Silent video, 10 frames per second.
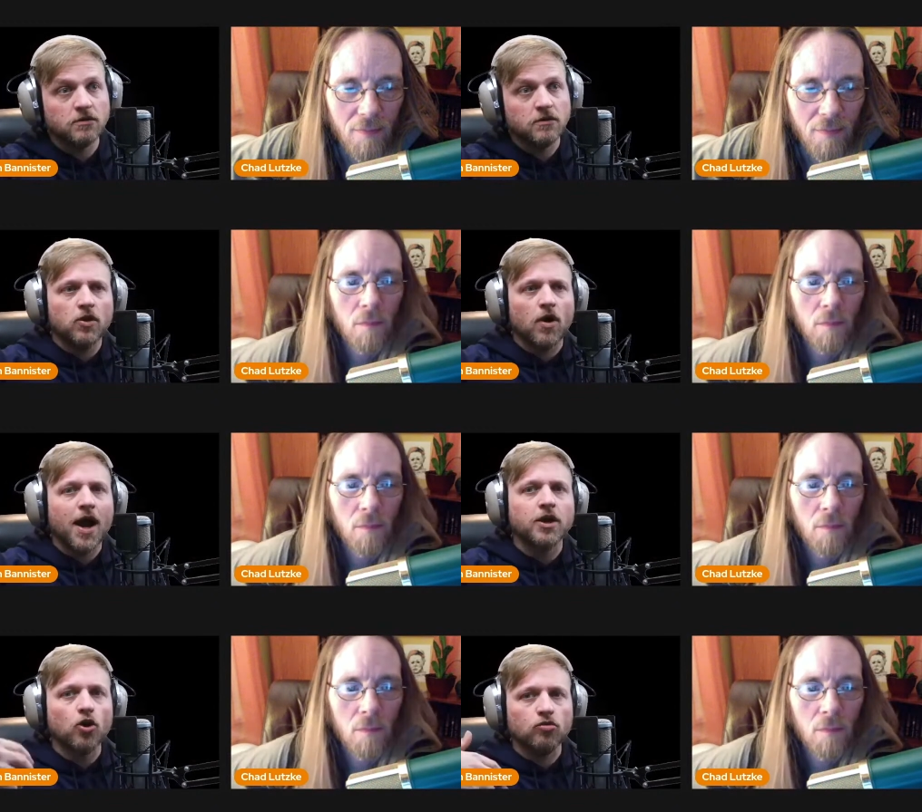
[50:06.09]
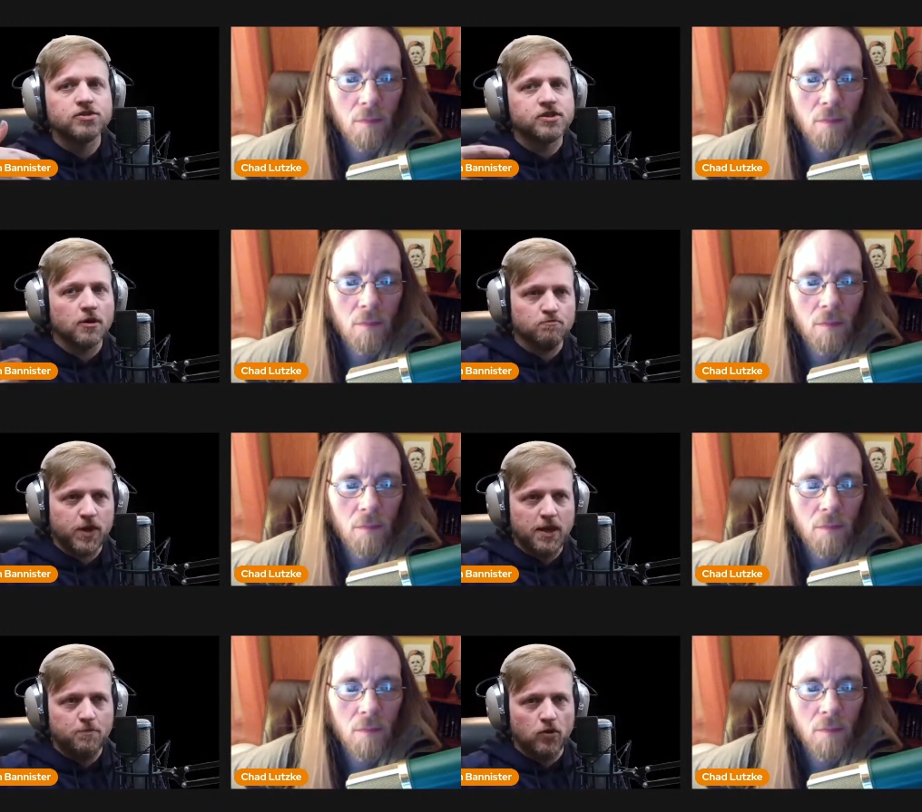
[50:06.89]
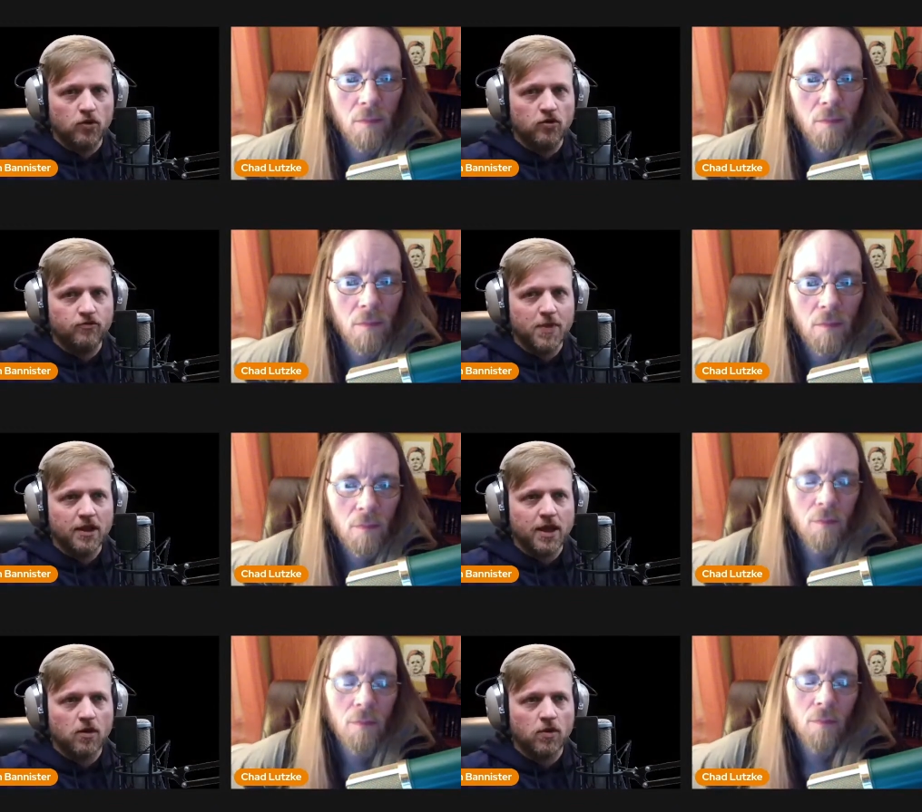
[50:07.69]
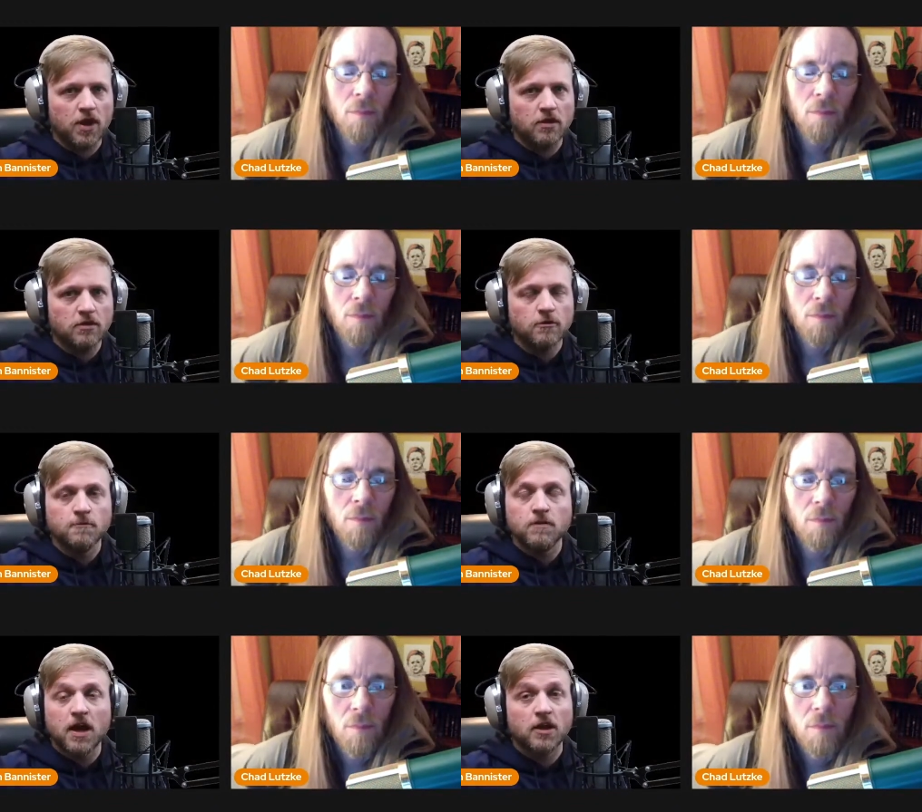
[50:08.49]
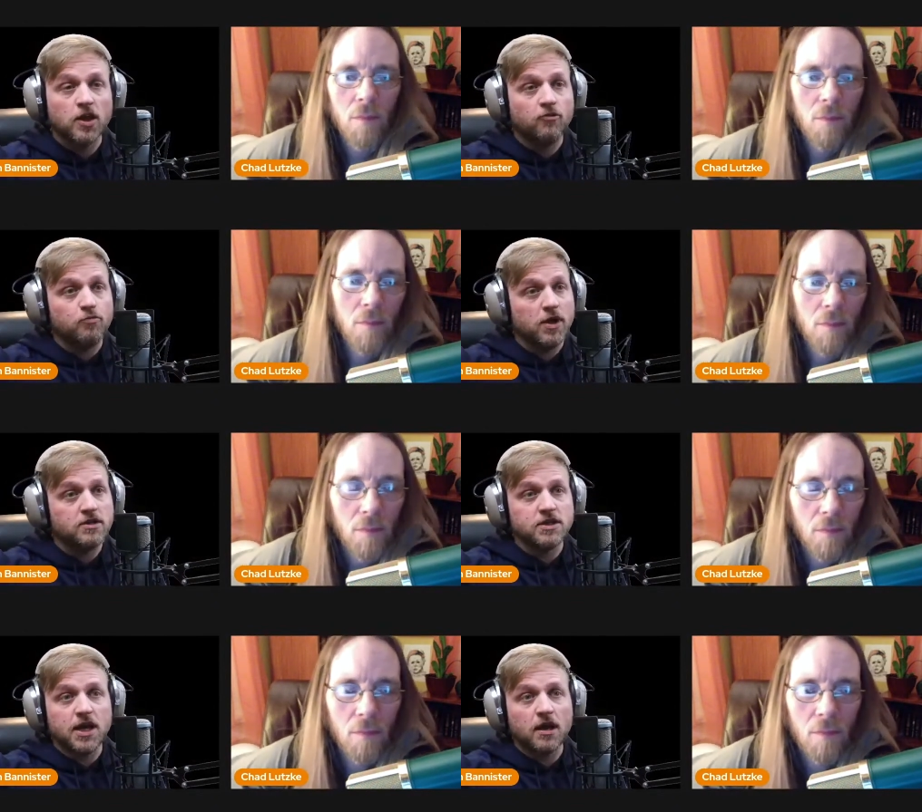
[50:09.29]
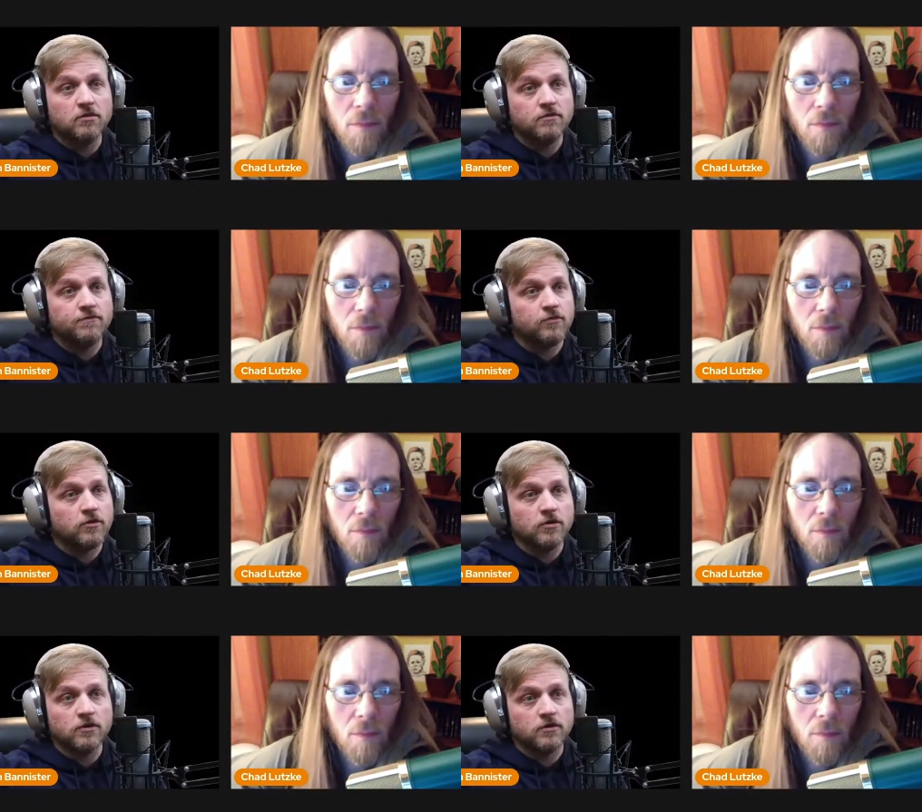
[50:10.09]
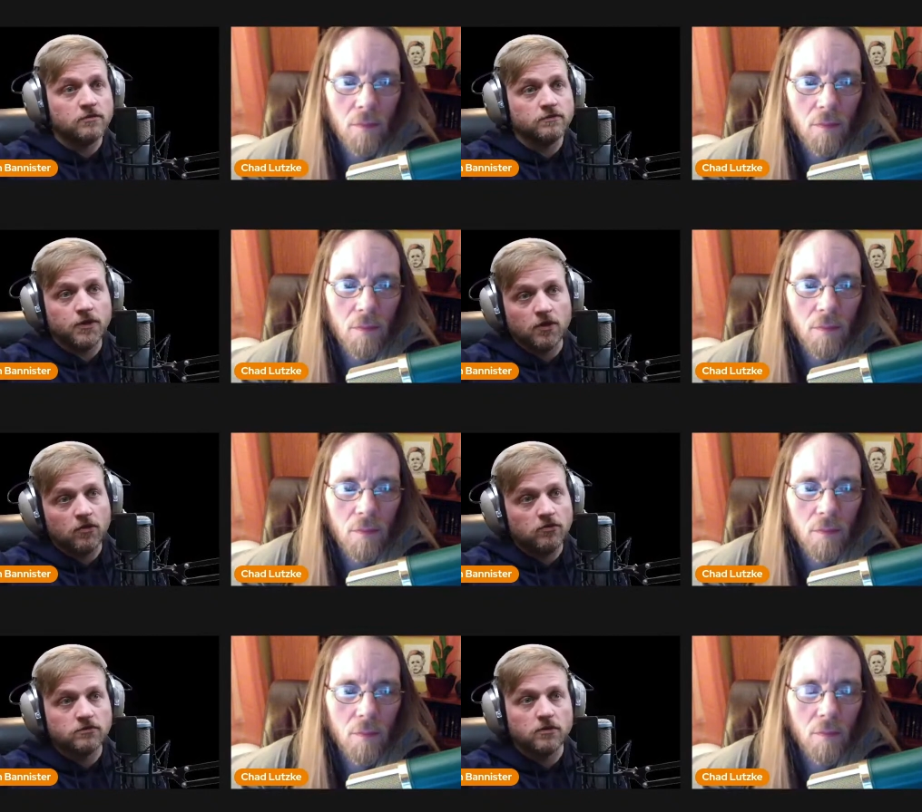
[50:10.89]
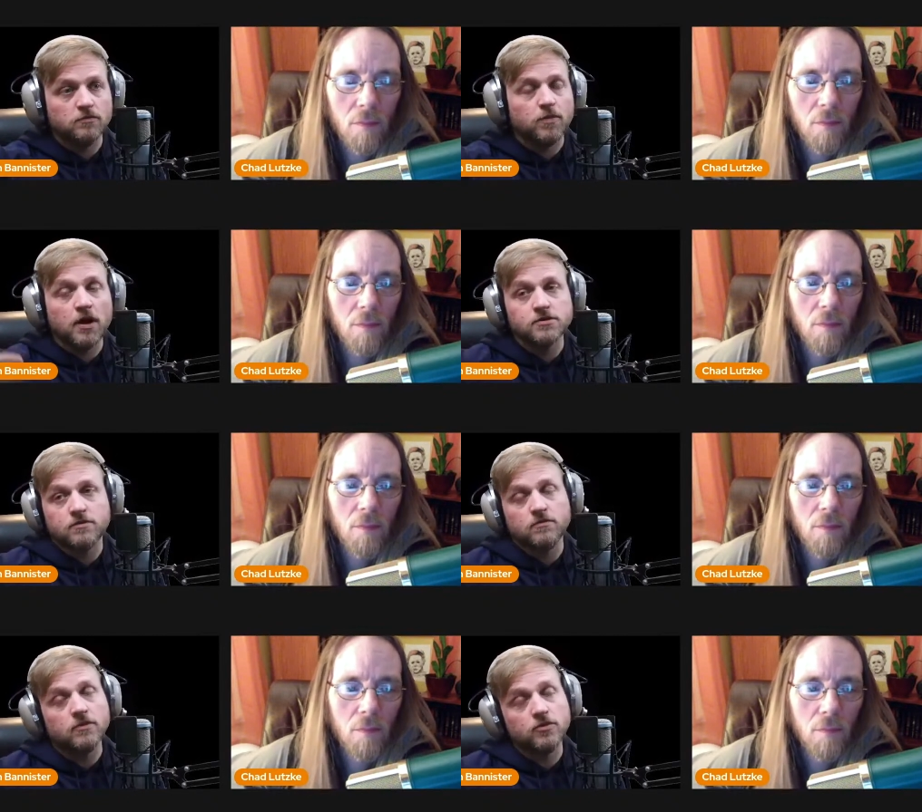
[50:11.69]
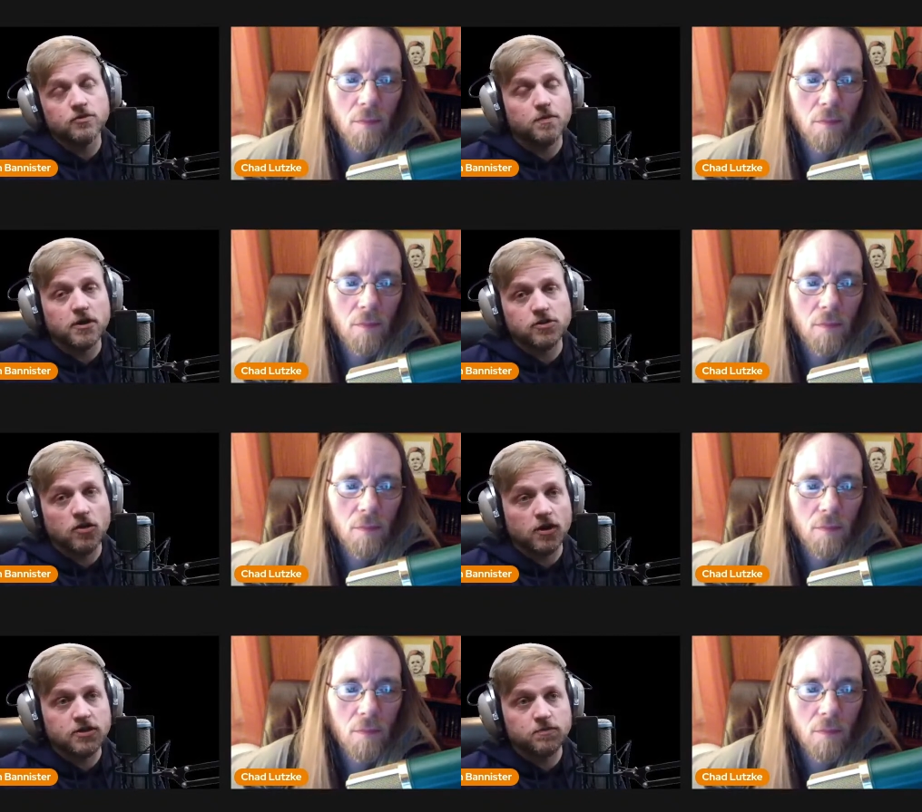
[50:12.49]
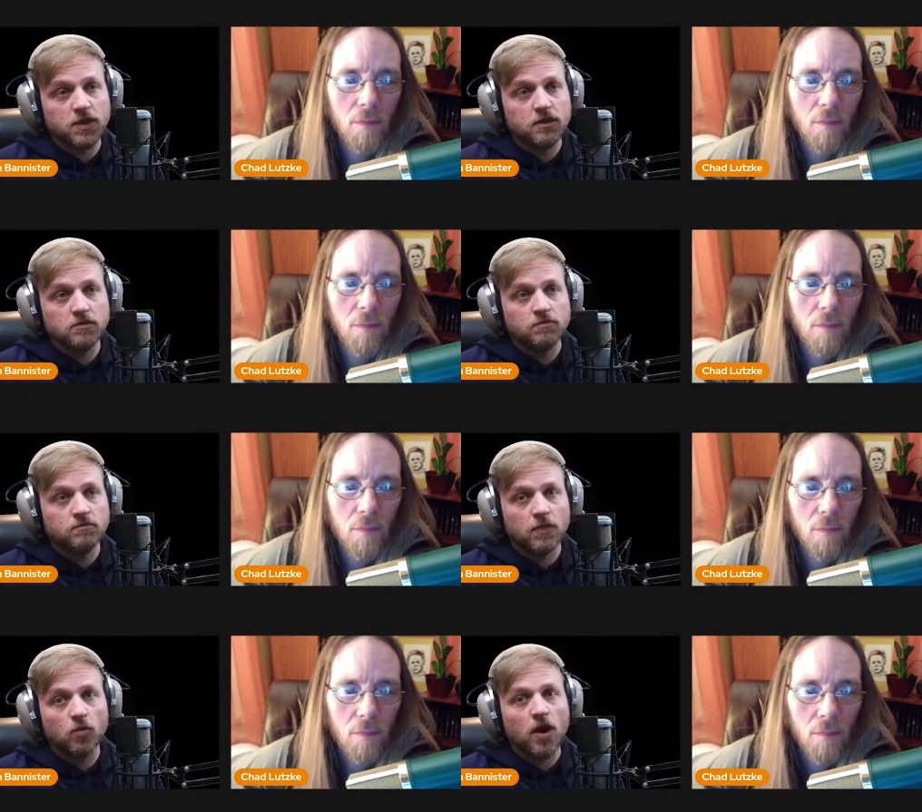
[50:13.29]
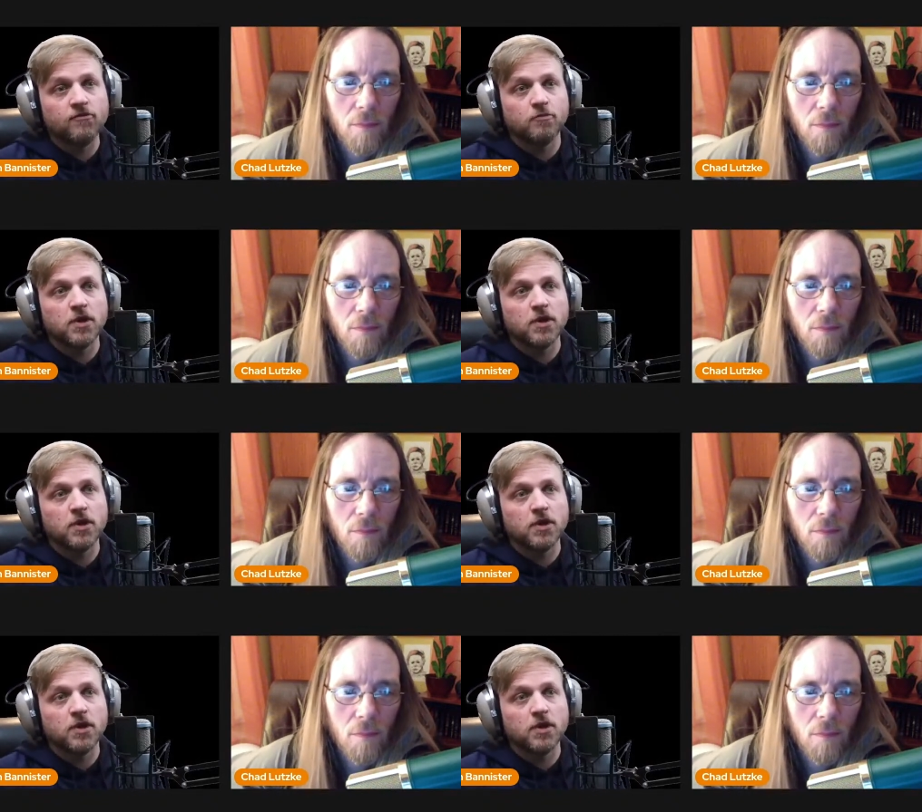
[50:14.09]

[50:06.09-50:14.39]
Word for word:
Speaker 1: You know, I know some people who've met that way and they've been together for, you know, about as just about as long as me and my wife have